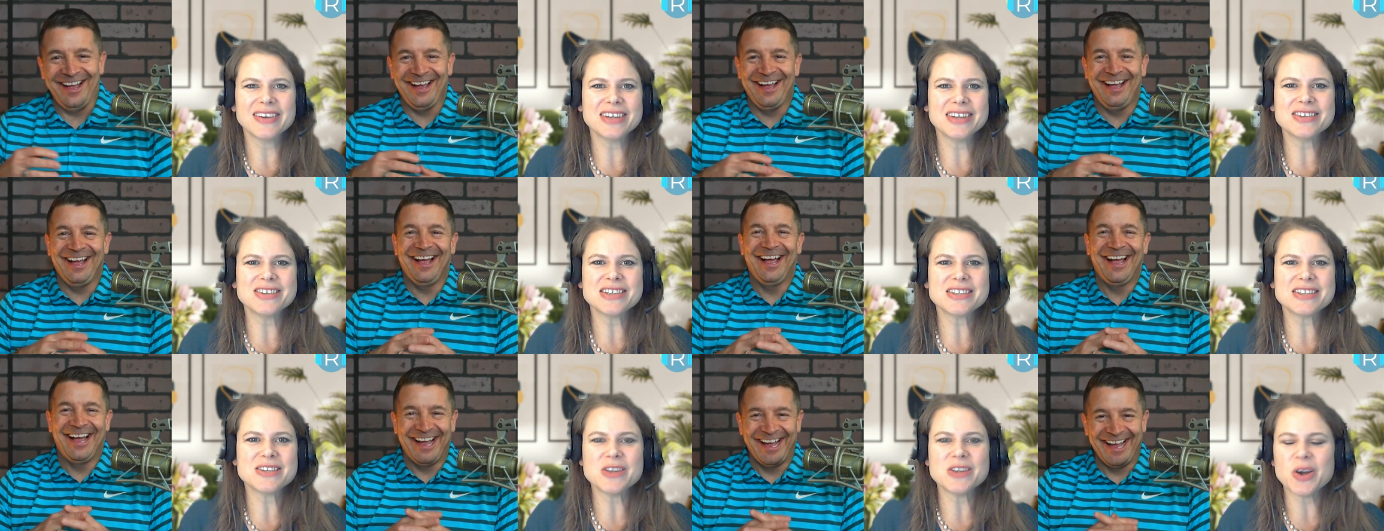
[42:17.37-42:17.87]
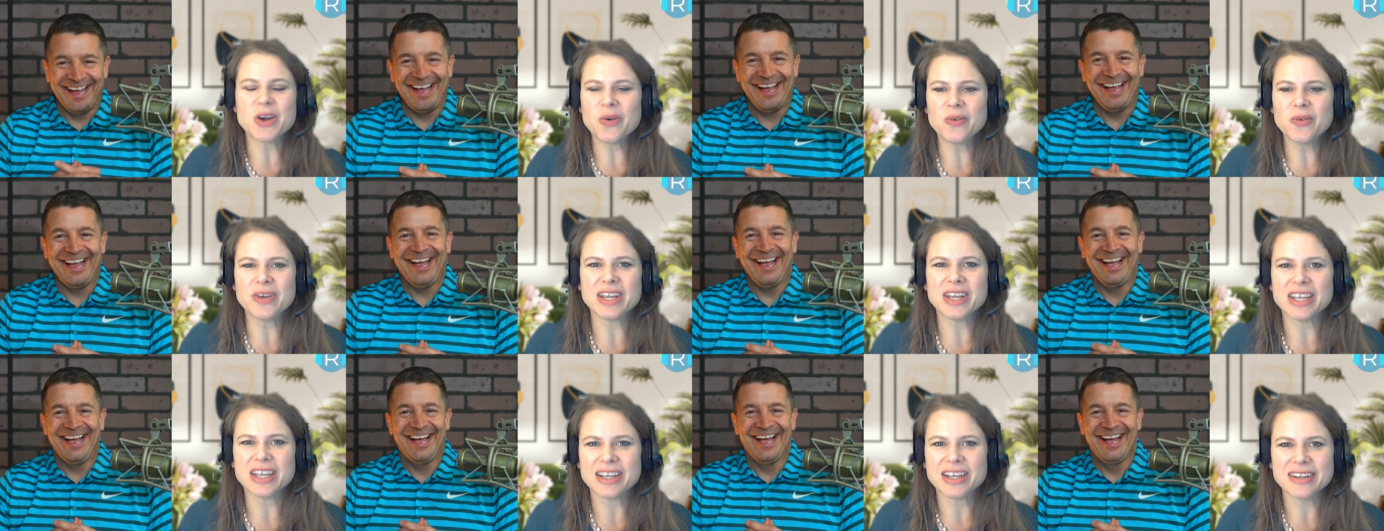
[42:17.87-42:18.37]
Speaker 1: and just
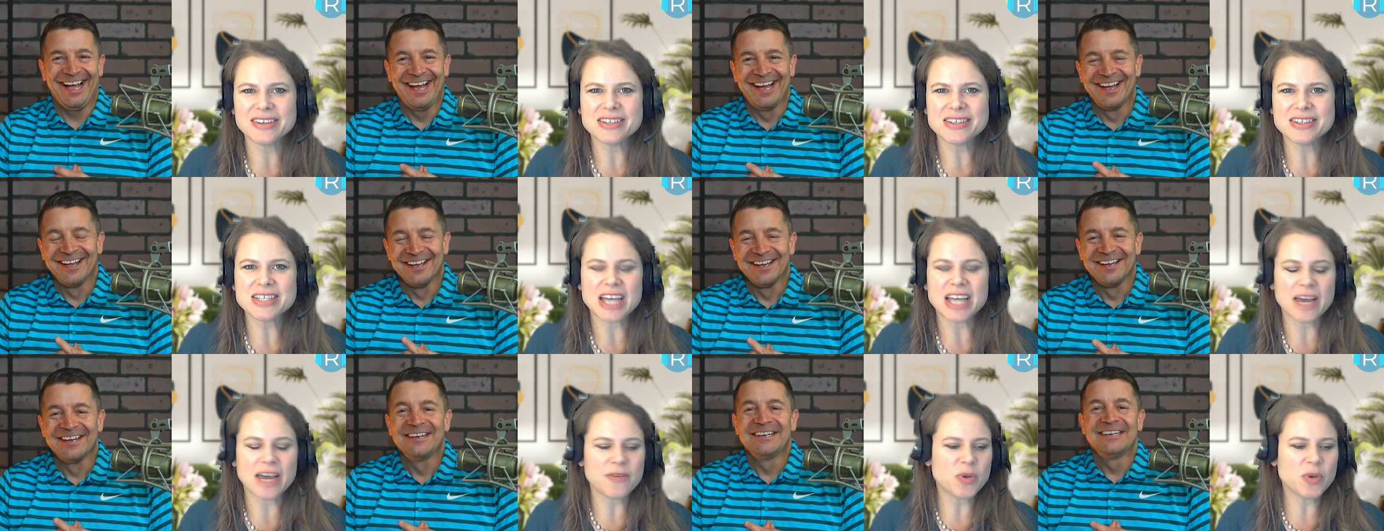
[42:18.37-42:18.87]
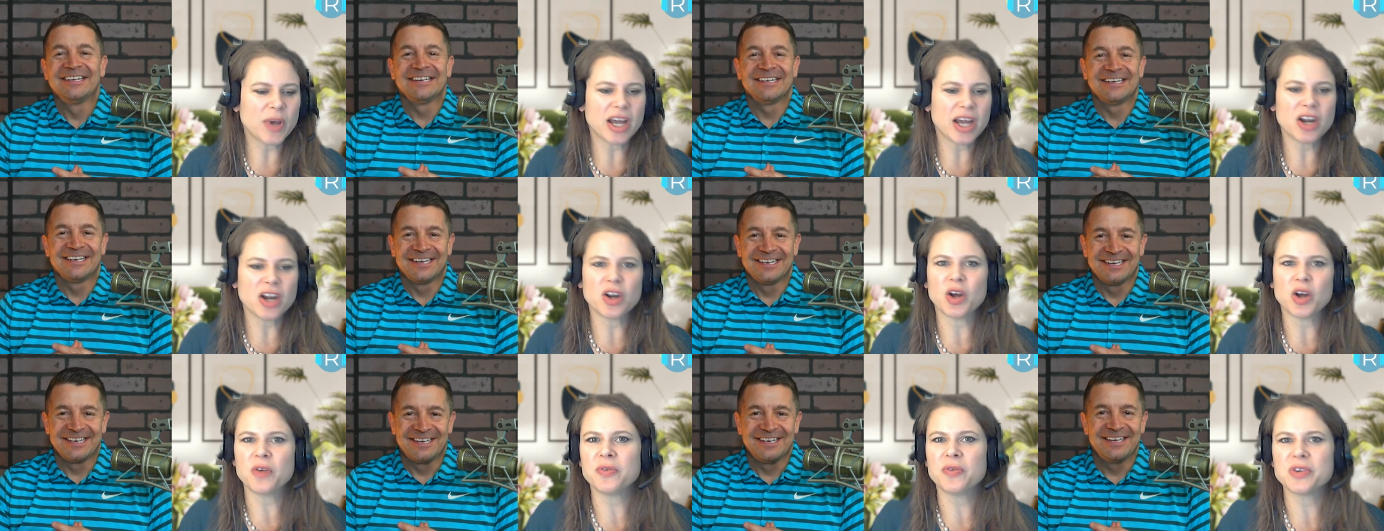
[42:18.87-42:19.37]
knowing, just have you
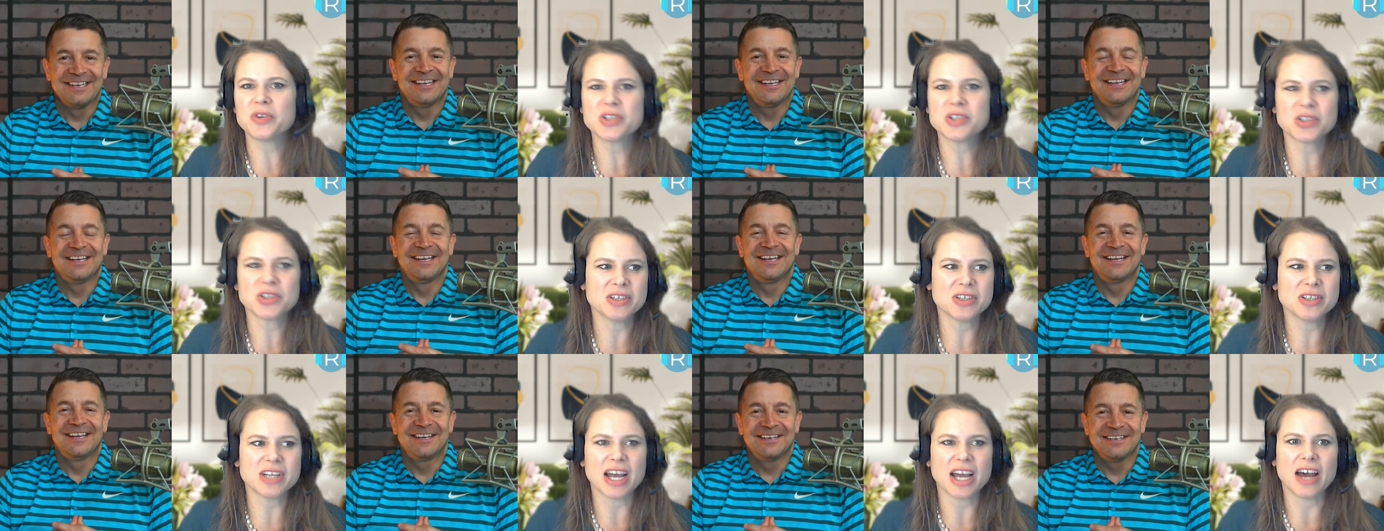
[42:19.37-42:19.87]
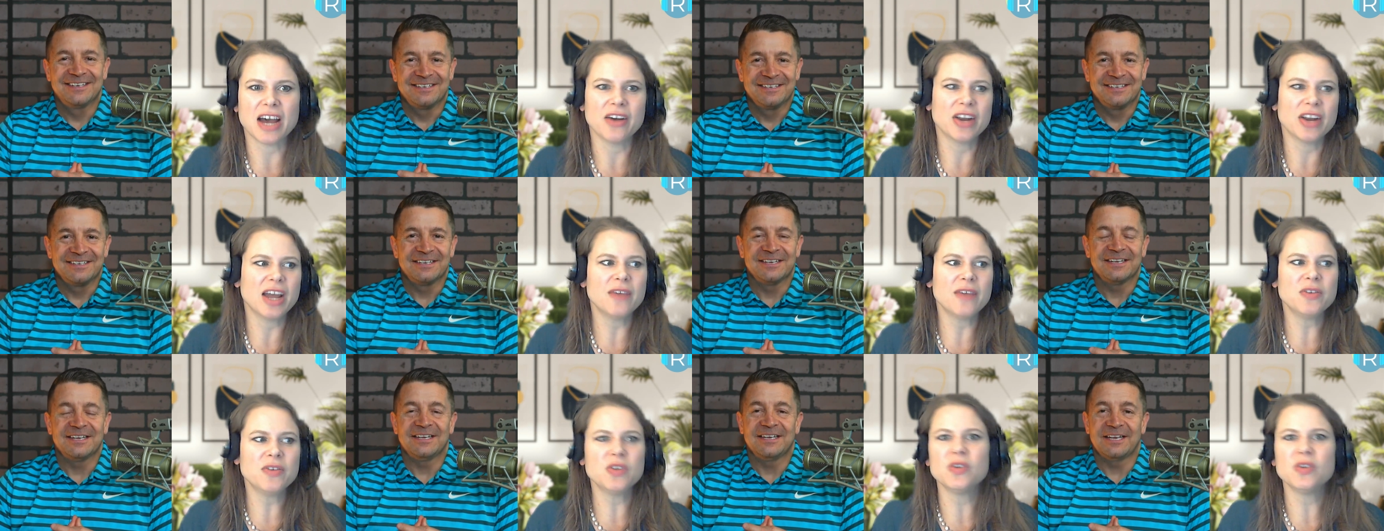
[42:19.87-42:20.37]
had an offer turned down?
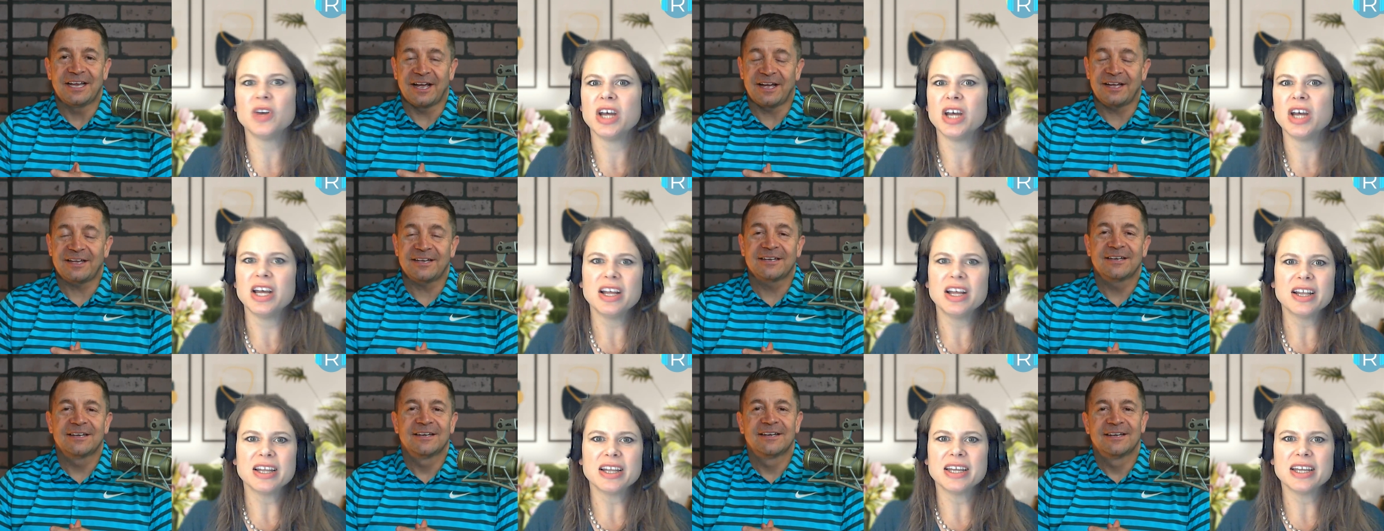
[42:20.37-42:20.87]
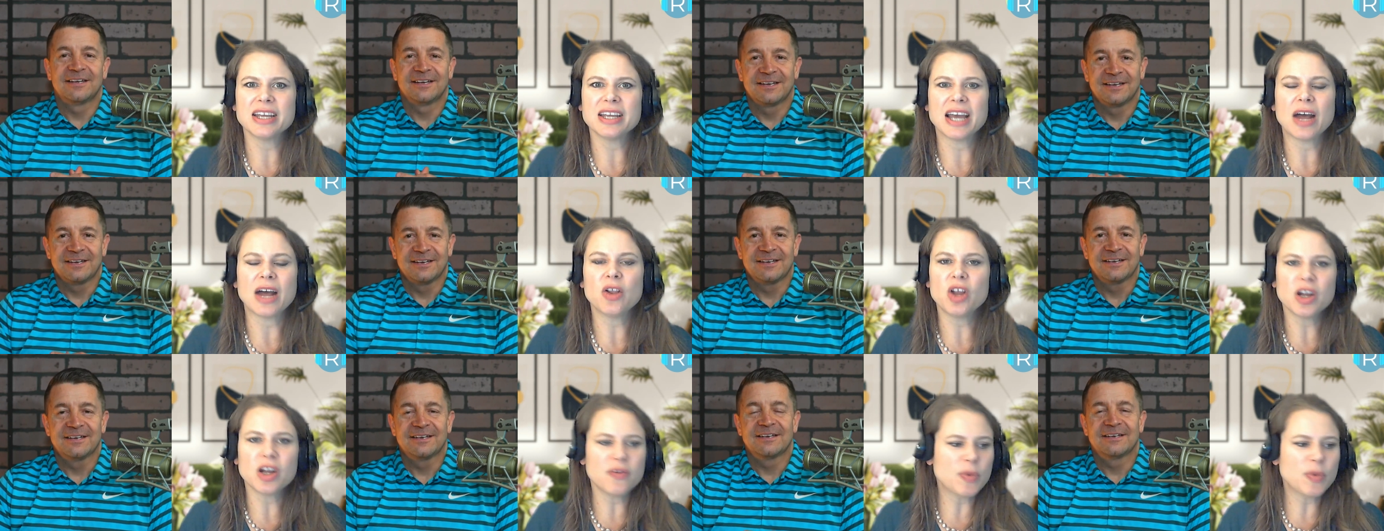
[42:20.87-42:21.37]
Have you yeah. like
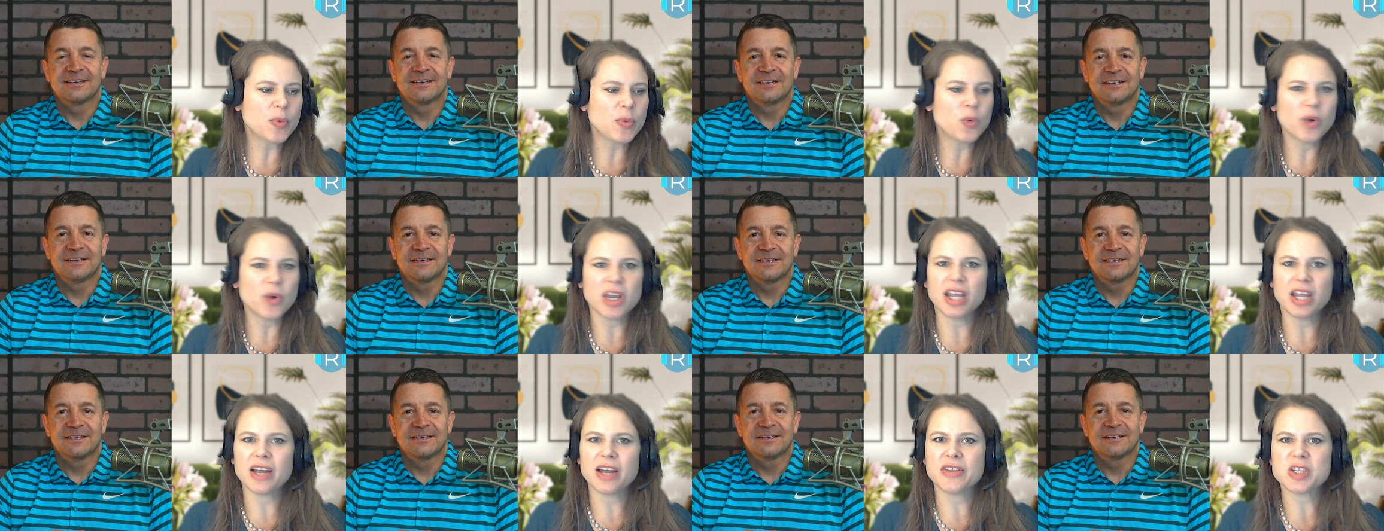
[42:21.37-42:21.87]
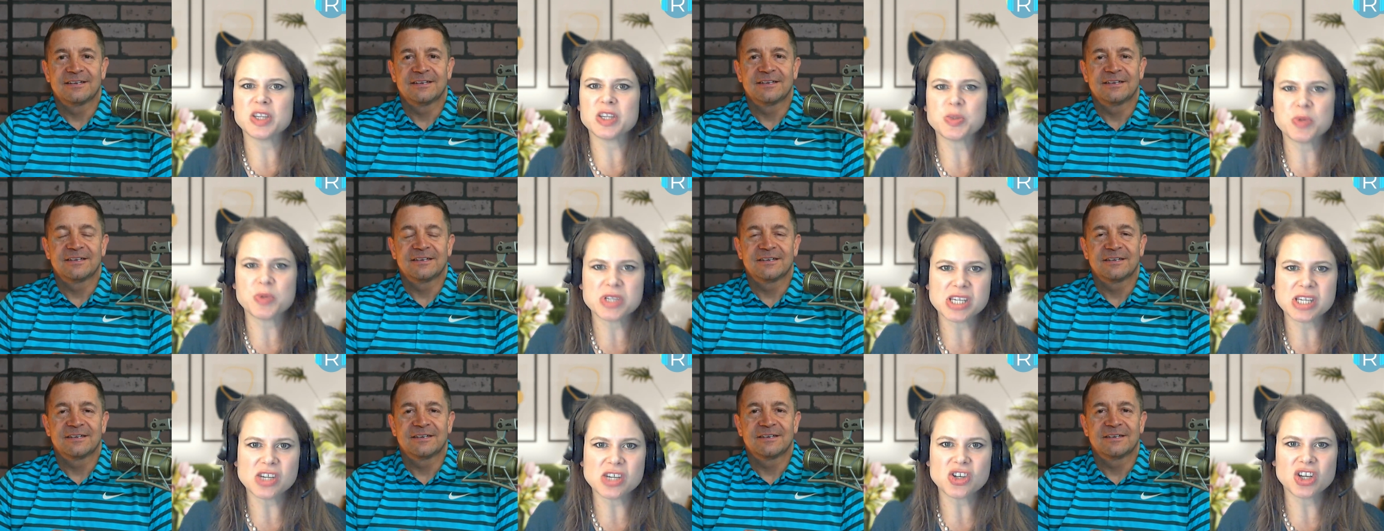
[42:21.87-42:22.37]
how long have you been working on this
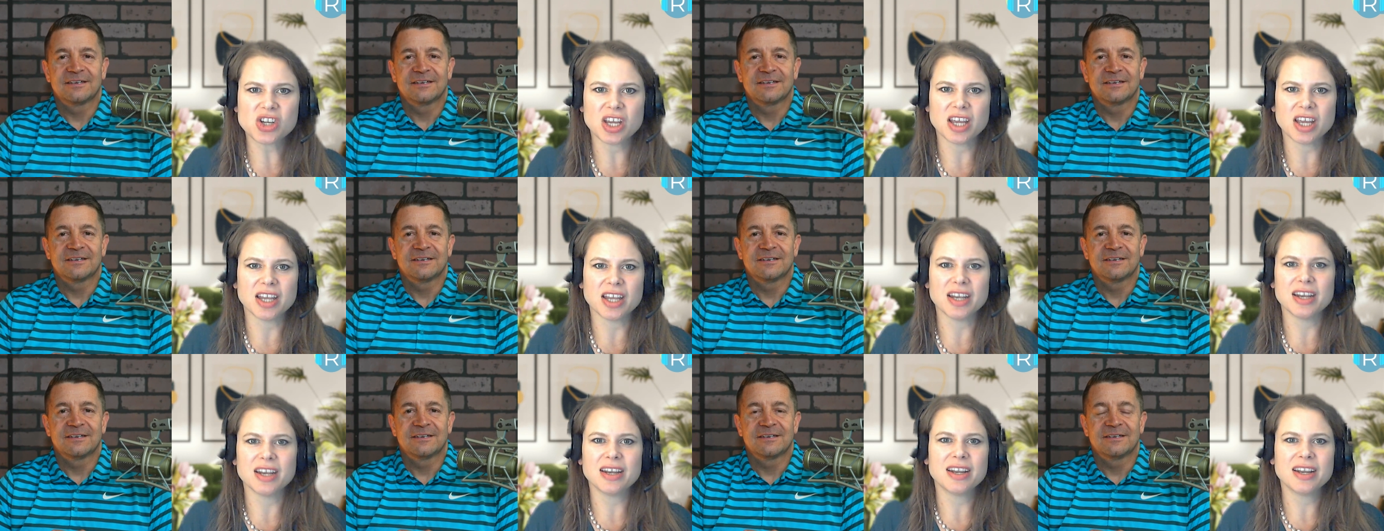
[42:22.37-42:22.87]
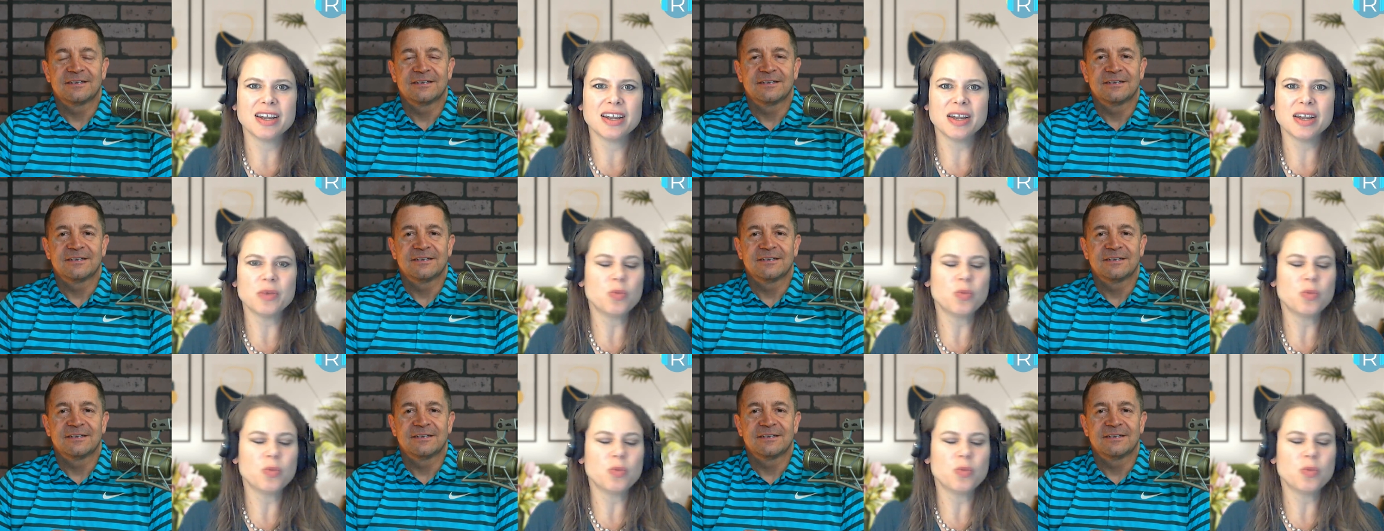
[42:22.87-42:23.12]
position?